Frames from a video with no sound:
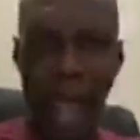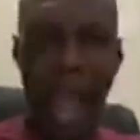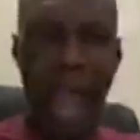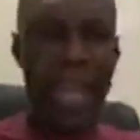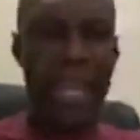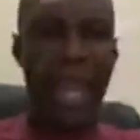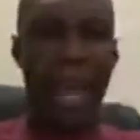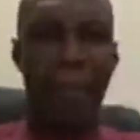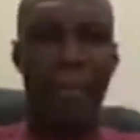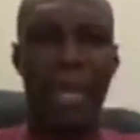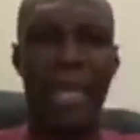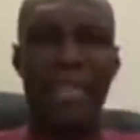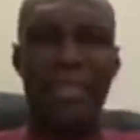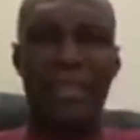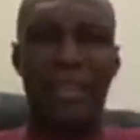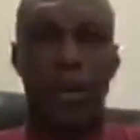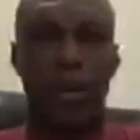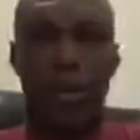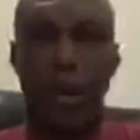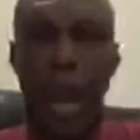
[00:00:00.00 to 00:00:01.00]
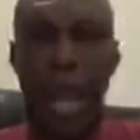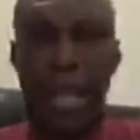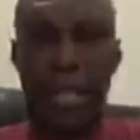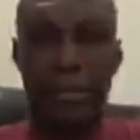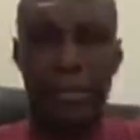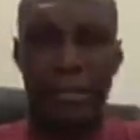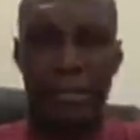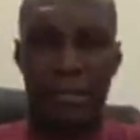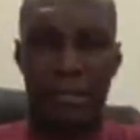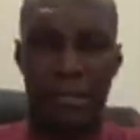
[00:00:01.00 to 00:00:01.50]
I am His
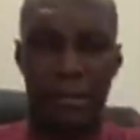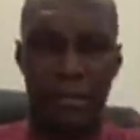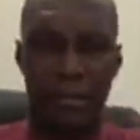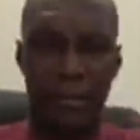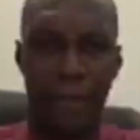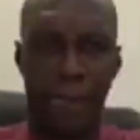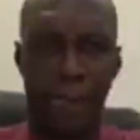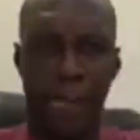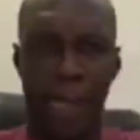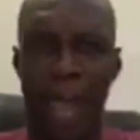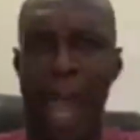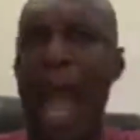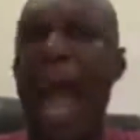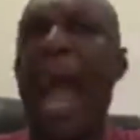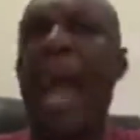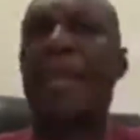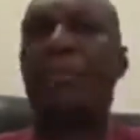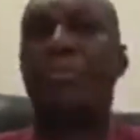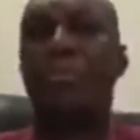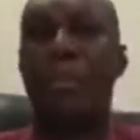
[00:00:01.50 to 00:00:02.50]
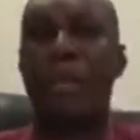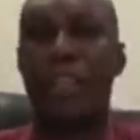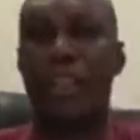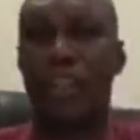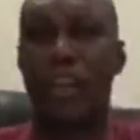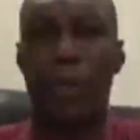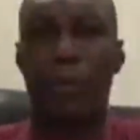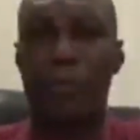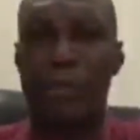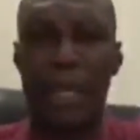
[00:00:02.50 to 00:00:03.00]
Grace
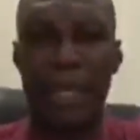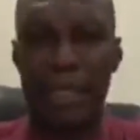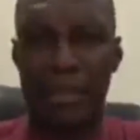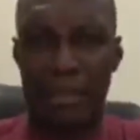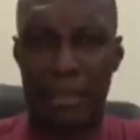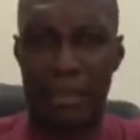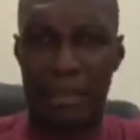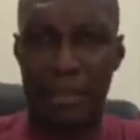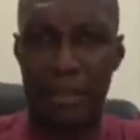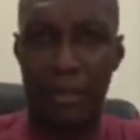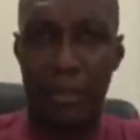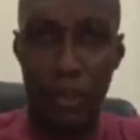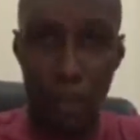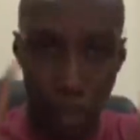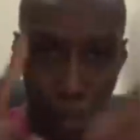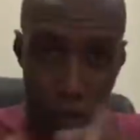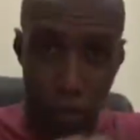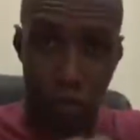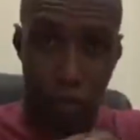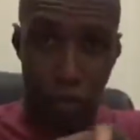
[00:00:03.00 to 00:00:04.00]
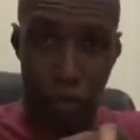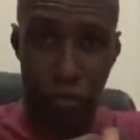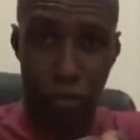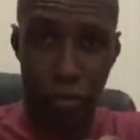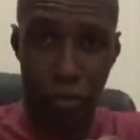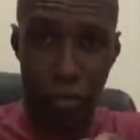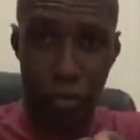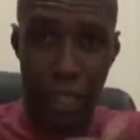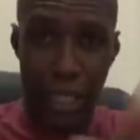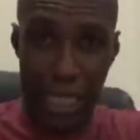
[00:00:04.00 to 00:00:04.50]
Archbishop. This, you,
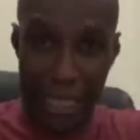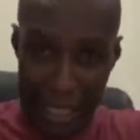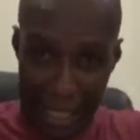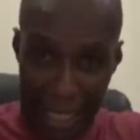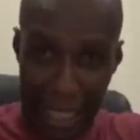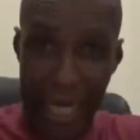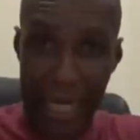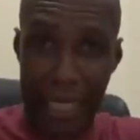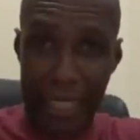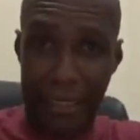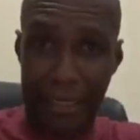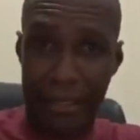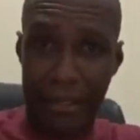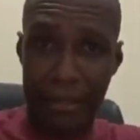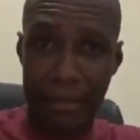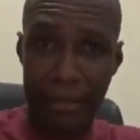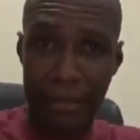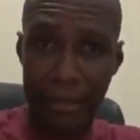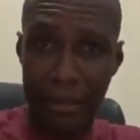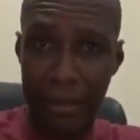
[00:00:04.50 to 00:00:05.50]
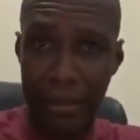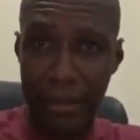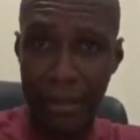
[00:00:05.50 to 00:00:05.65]
His Grace.